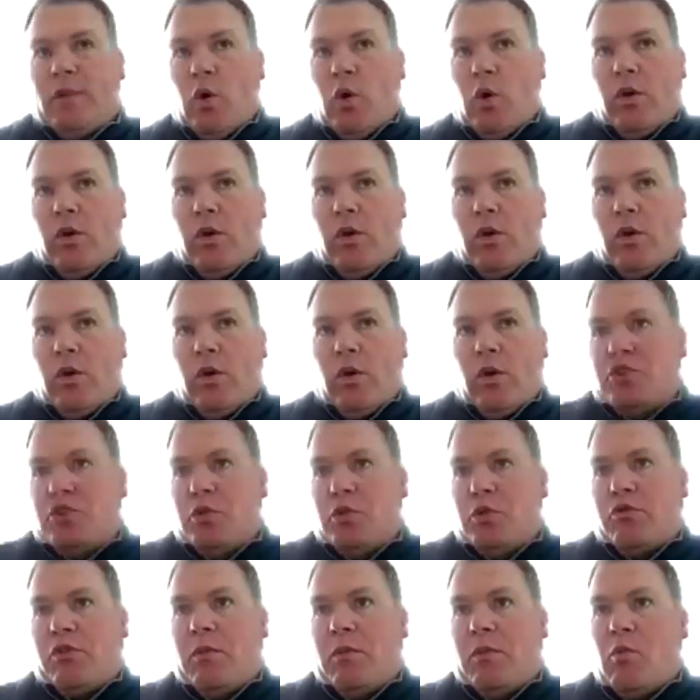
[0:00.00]
on campus
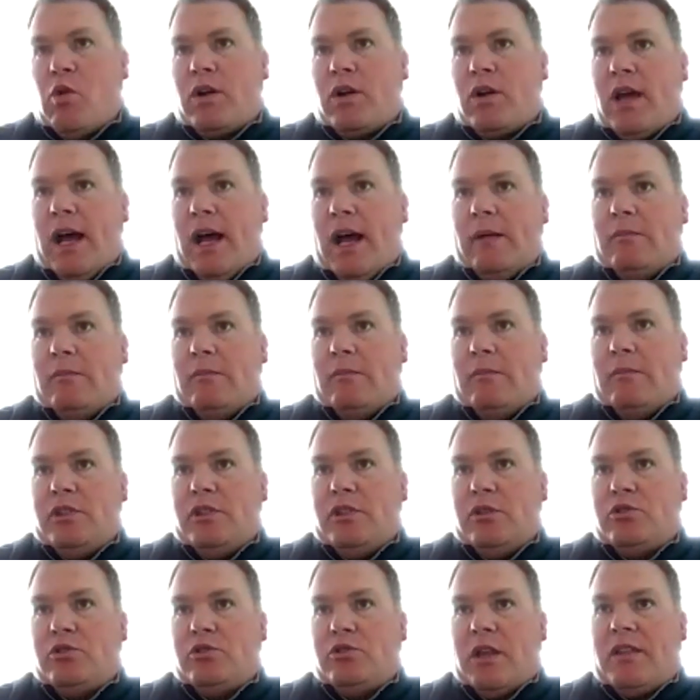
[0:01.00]
2 or 3 more times,
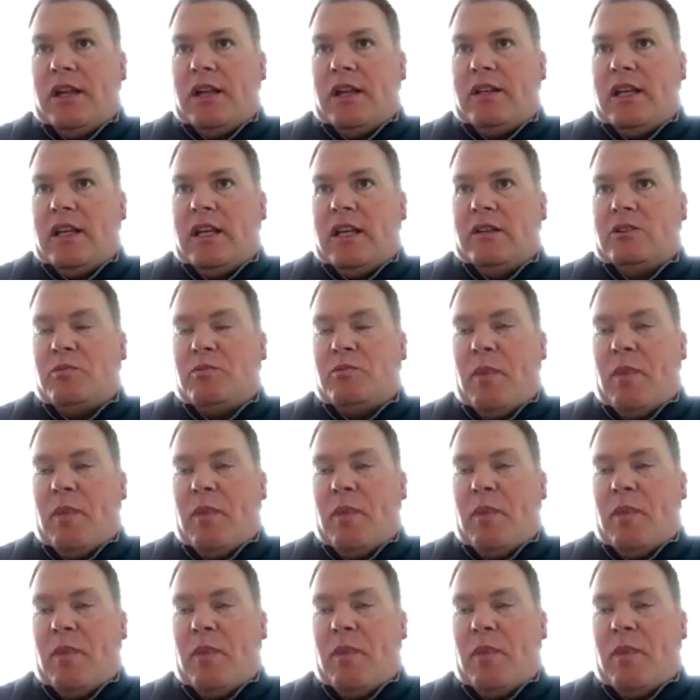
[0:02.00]
you know. So I think to get us
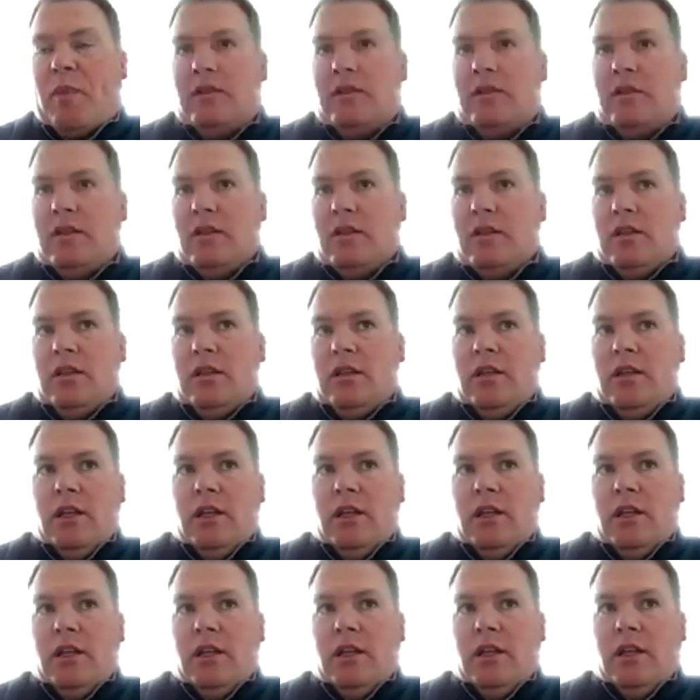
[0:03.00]
back, and
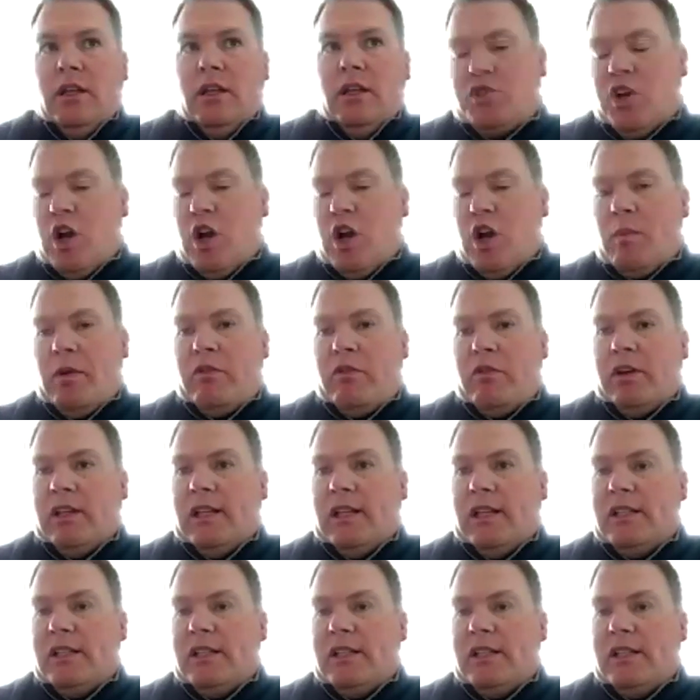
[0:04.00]
you know,
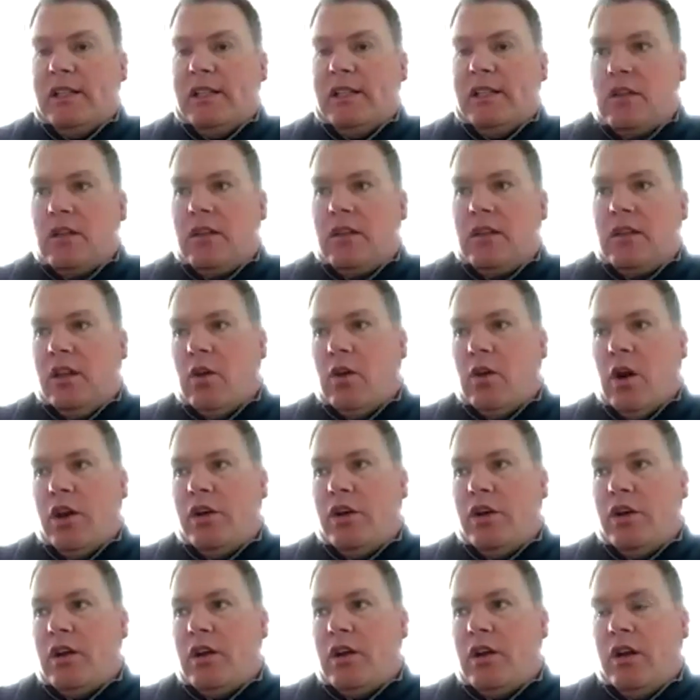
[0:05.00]
Jeremy released
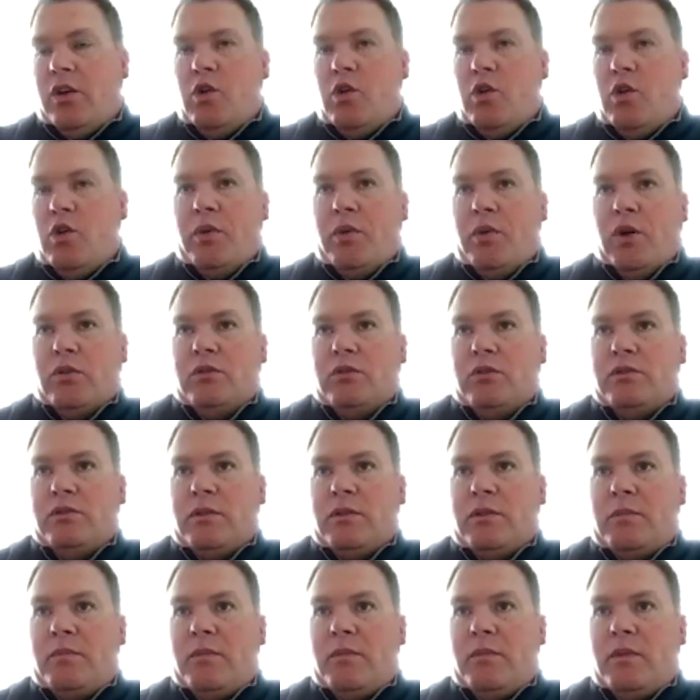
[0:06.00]
our new
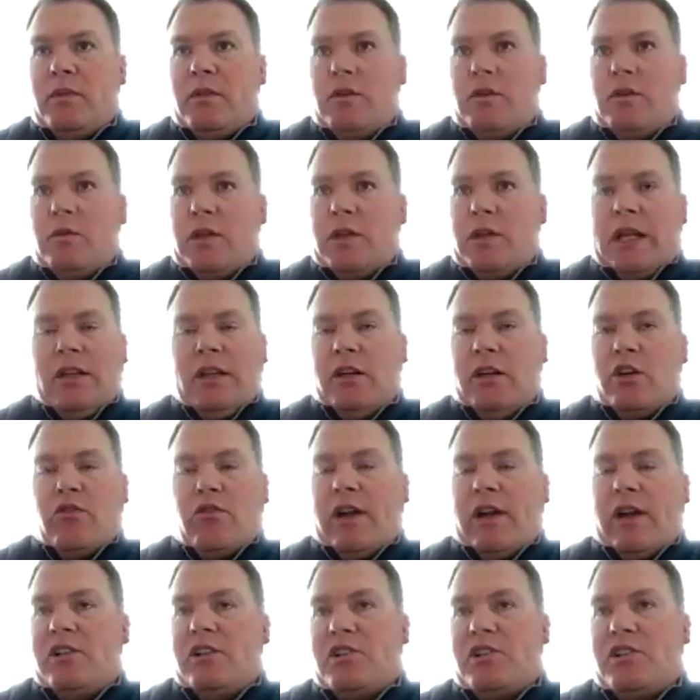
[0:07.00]
building. They
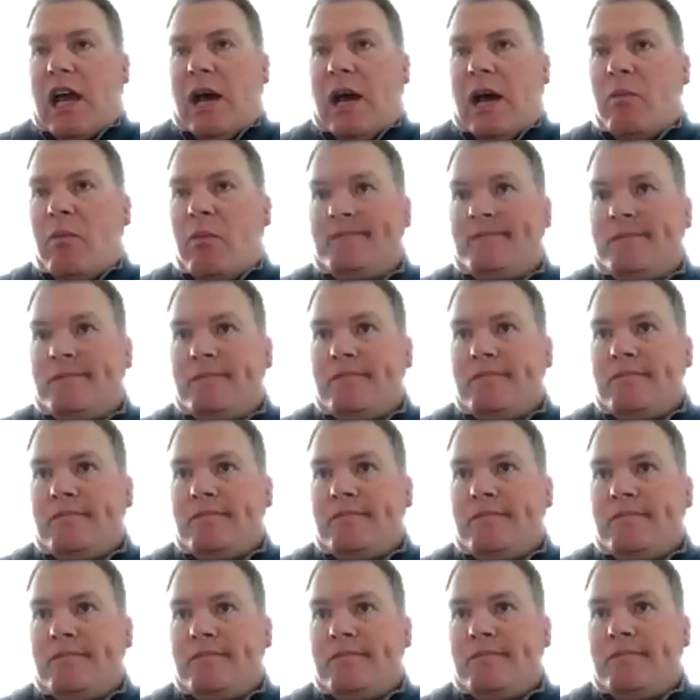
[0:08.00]
did a great job with
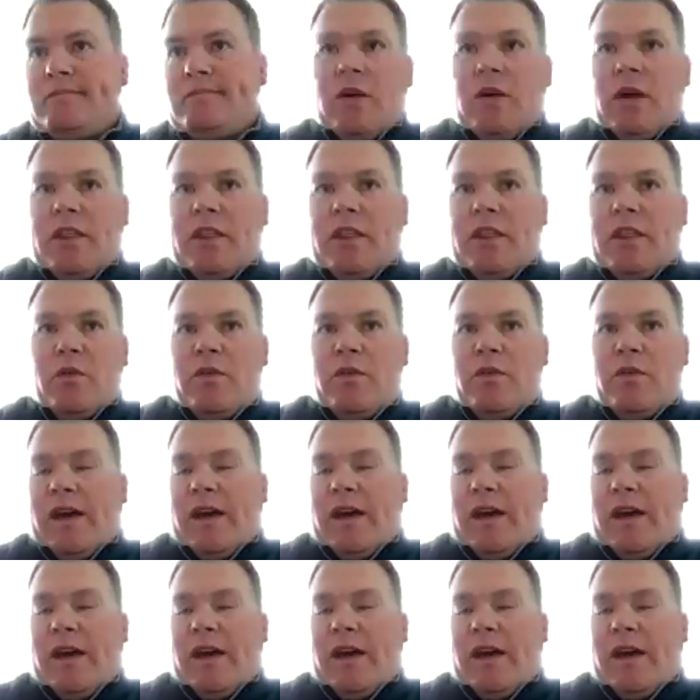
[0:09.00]
it. So I
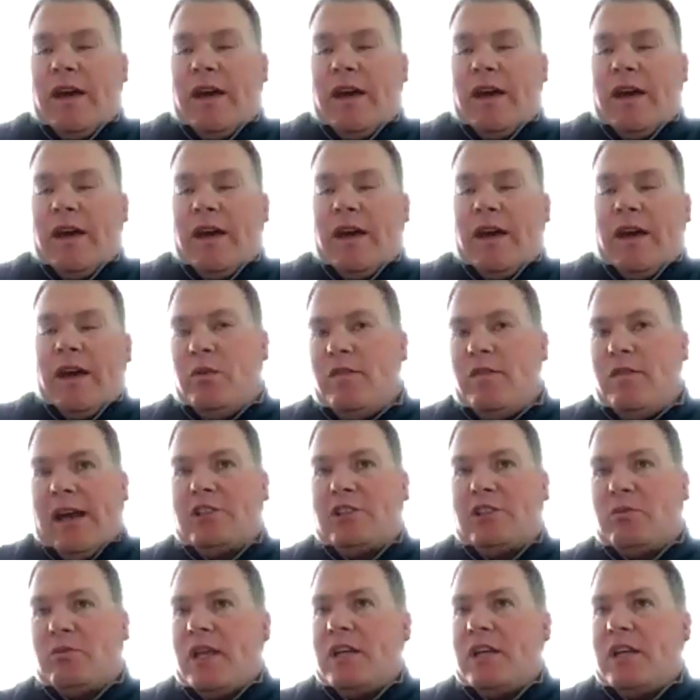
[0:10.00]
think we've
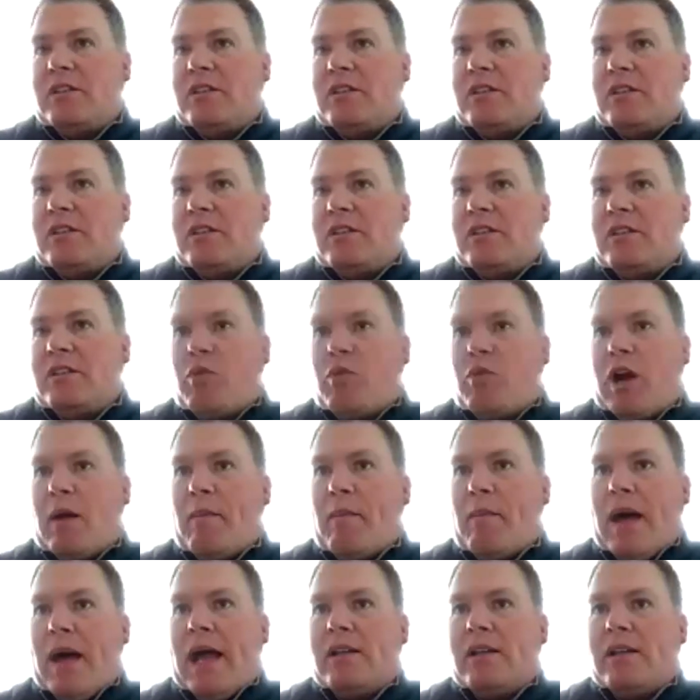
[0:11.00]
got some things to bring
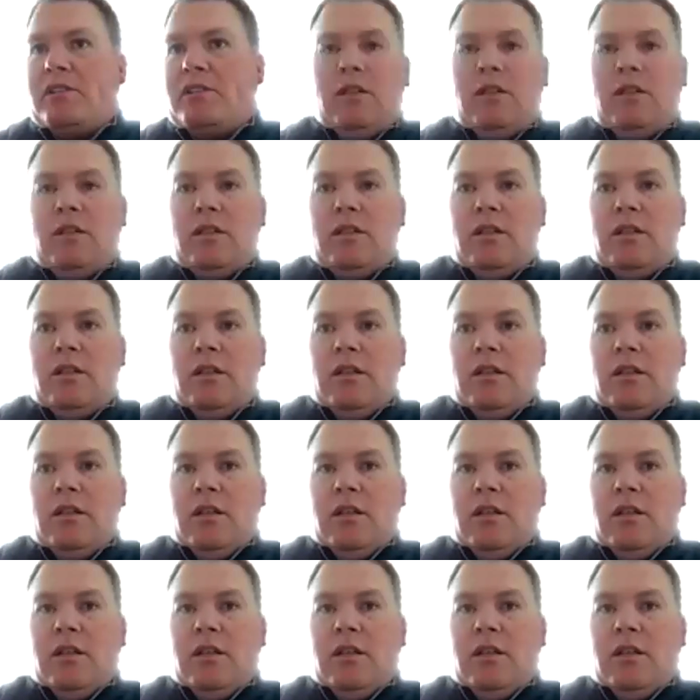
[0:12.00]
them back and see. But